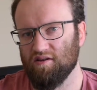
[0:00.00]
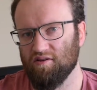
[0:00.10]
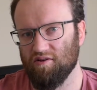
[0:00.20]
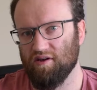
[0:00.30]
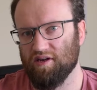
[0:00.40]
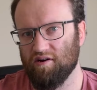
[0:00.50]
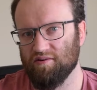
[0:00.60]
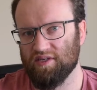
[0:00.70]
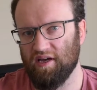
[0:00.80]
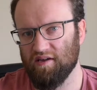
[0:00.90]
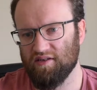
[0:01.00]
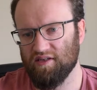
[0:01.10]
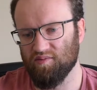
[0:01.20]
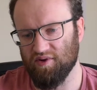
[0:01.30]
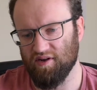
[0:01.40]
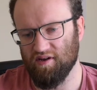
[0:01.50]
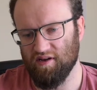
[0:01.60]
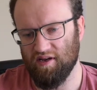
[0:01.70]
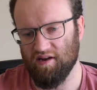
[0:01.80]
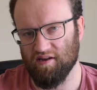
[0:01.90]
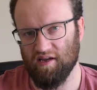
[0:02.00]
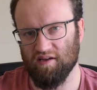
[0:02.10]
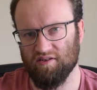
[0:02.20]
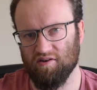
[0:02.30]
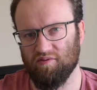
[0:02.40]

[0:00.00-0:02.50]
not like I was counting, but I had a counter